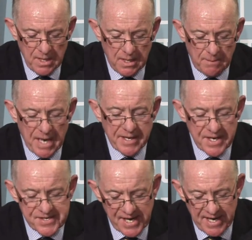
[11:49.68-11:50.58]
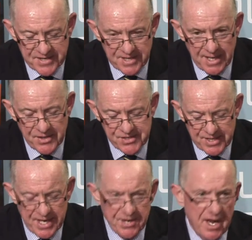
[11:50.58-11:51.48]
might I say as a
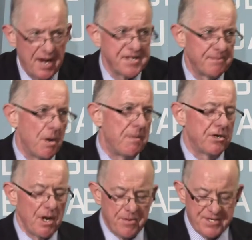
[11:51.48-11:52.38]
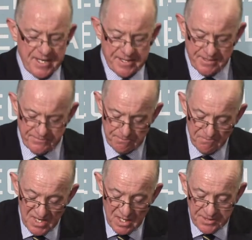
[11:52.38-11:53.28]
legislator and as a public representative,
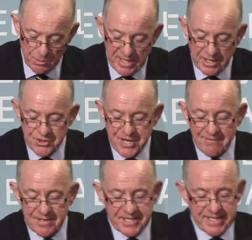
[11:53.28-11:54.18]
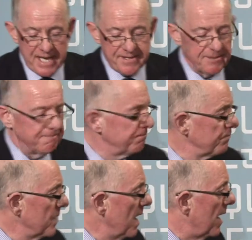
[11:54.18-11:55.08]
that we can travel together
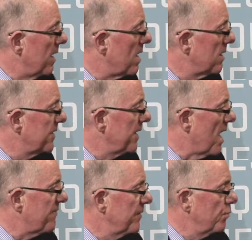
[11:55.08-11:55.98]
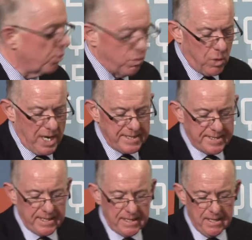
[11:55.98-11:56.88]
along the often
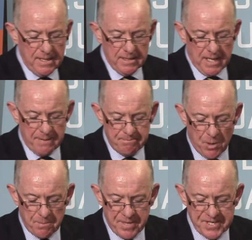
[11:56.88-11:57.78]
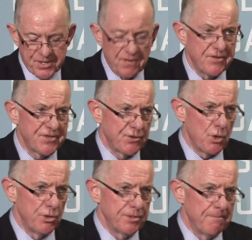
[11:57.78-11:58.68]
winding and bumpy surface
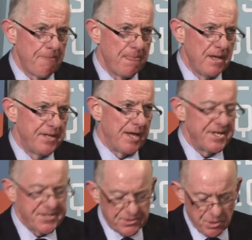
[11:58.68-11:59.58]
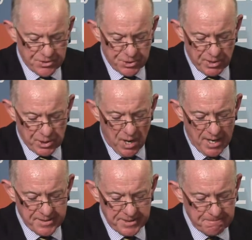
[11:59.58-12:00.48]
road that is the road to
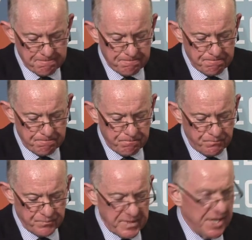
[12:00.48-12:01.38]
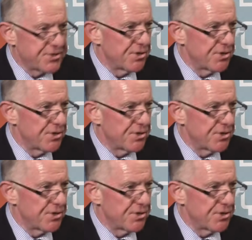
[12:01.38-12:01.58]
equality. It's